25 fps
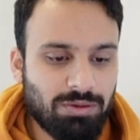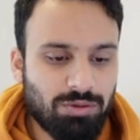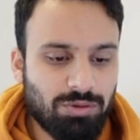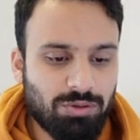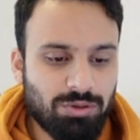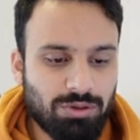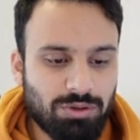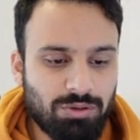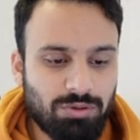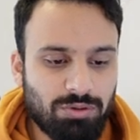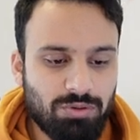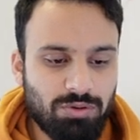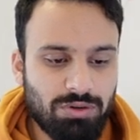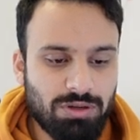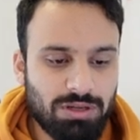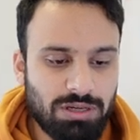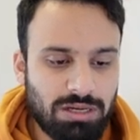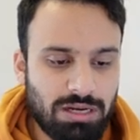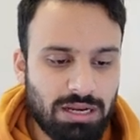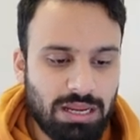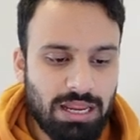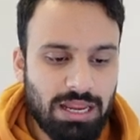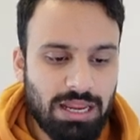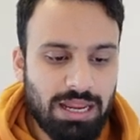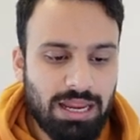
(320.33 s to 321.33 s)
I'll go to
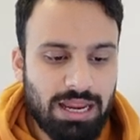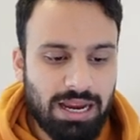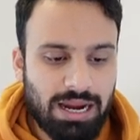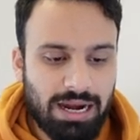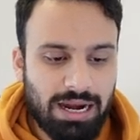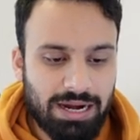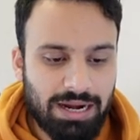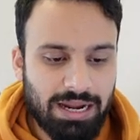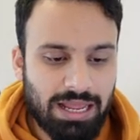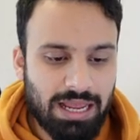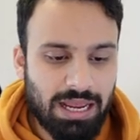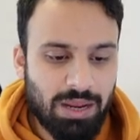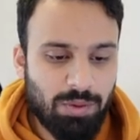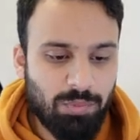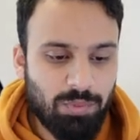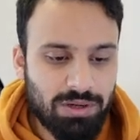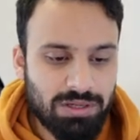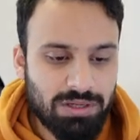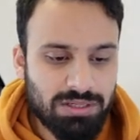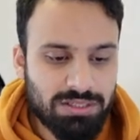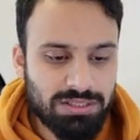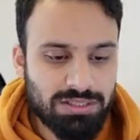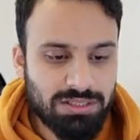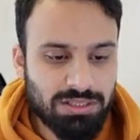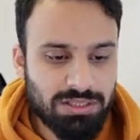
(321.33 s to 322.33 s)
Google and I will
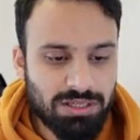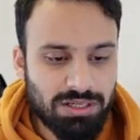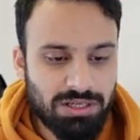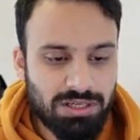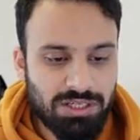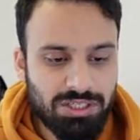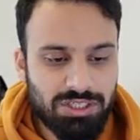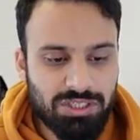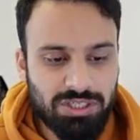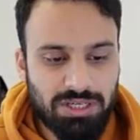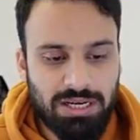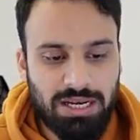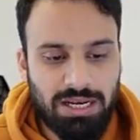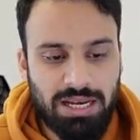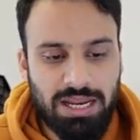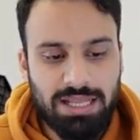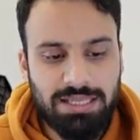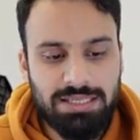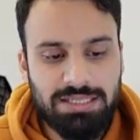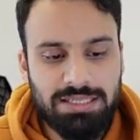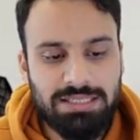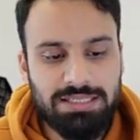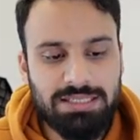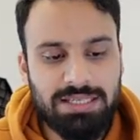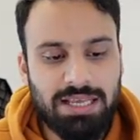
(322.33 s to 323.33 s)
search
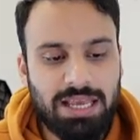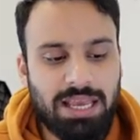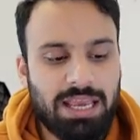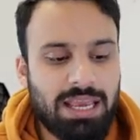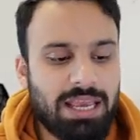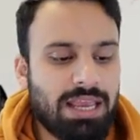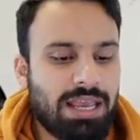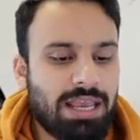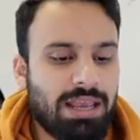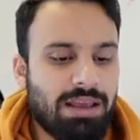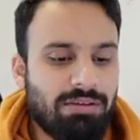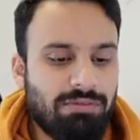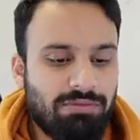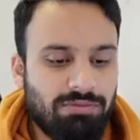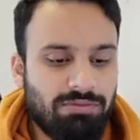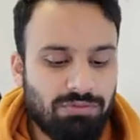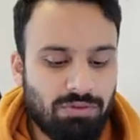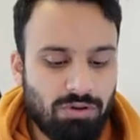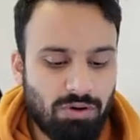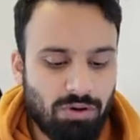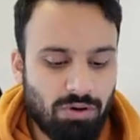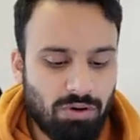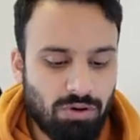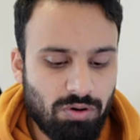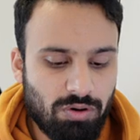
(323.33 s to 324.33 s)
let's say
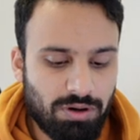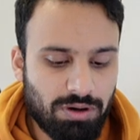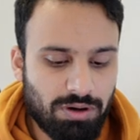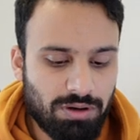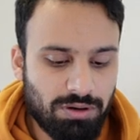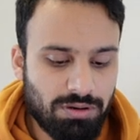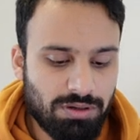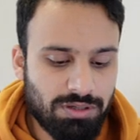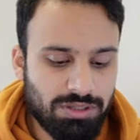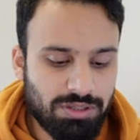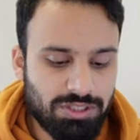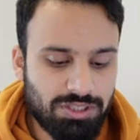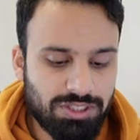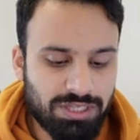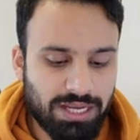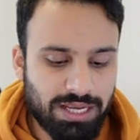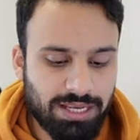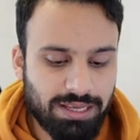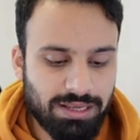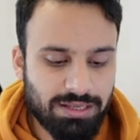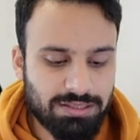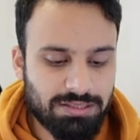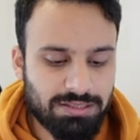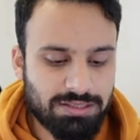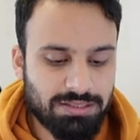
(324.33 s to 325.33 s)
for
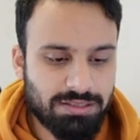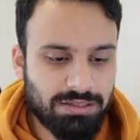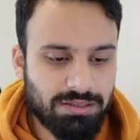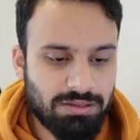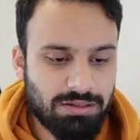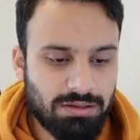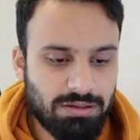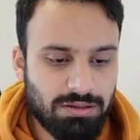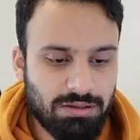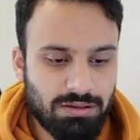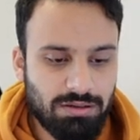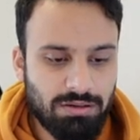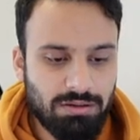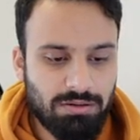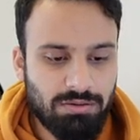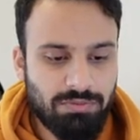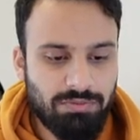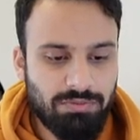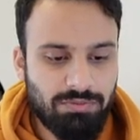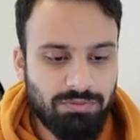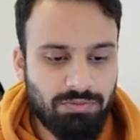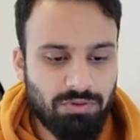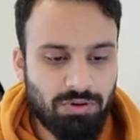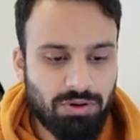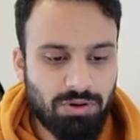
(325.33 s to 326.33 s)
jackets
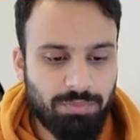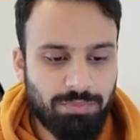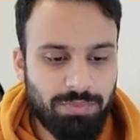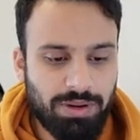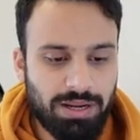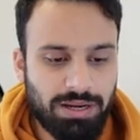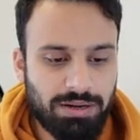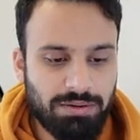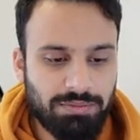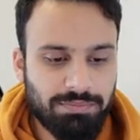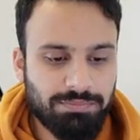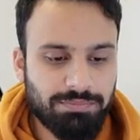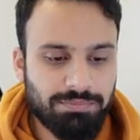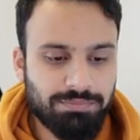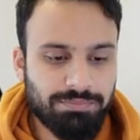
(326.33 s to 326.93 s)
for men